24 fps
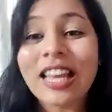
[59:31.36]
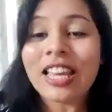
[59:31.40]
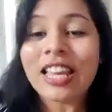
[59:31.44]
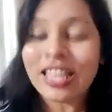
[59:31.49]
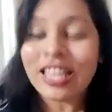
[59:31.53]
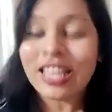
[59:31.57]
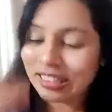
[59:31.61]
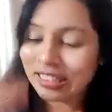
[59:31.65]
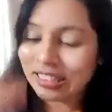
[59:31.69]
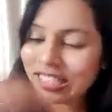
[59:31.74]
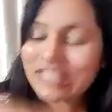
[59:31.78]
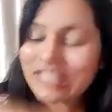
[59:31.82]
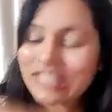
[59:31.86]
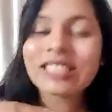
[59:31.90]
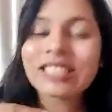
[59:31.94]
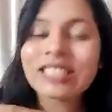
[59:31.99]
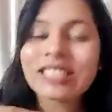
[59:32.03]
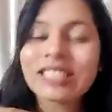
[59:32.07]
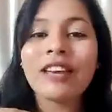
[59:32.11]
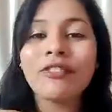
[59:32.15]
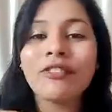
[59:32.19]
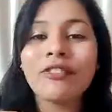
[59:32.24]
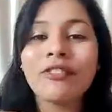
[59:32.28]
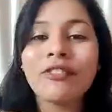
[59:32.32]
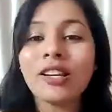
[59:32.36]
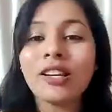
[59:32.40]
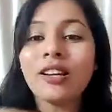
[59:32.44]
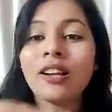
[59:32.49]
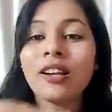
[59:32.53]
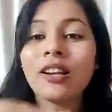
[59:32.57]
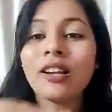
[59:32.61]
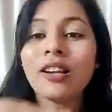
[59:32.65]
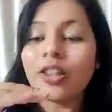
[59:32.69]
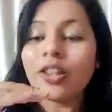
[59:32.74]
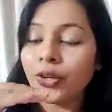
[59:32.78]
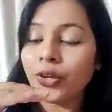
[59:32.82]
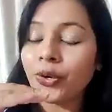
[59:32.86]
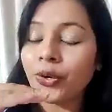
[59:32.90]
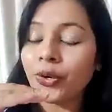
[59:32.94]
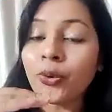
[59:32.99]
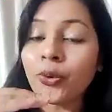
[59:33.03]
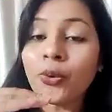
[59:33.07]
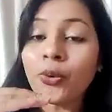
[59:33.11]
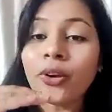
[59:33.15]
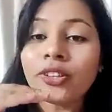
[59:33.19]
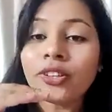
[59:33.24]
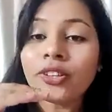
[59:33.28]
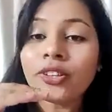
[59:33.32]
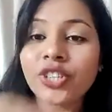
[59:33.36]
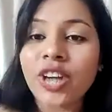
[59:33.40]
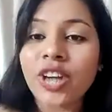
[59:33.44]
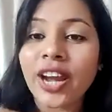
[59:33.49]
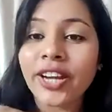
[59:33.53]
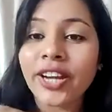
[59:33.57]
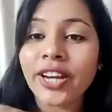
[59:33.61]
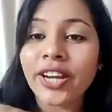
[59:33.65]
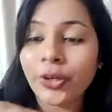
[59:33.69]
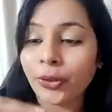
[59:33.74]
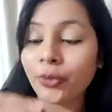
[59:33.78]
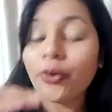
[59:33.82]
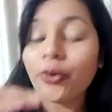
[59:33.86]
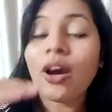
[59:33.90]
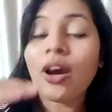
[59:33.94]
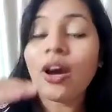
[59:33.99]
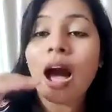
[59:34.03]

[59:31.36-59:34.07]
This level you try to